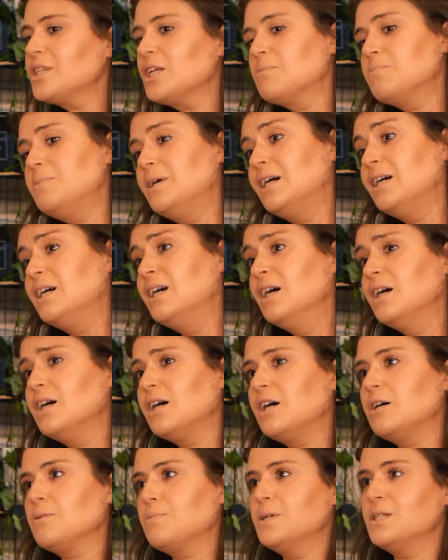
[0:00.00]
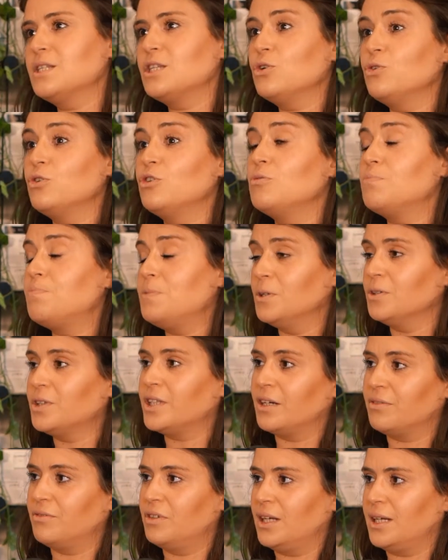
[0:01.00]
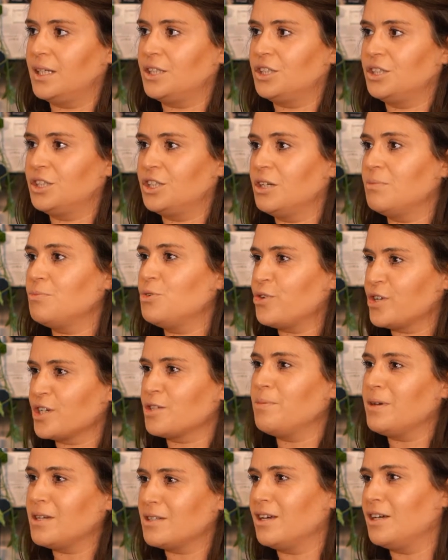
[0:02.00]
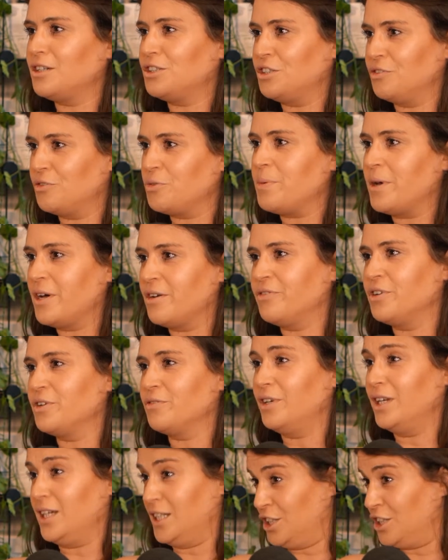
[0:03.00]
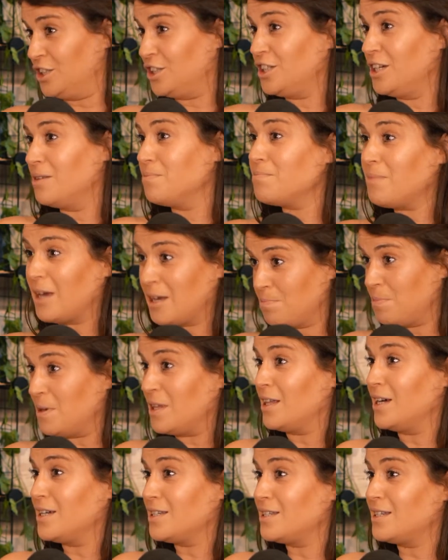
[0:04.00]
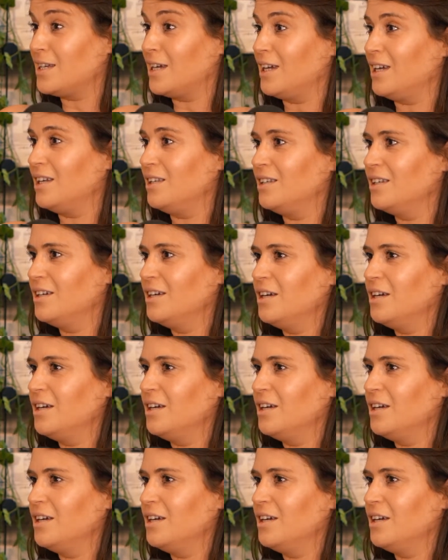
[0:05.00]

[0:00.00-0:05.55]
But up until you build that relationship, your expectation of a perfect relationship may be that scene,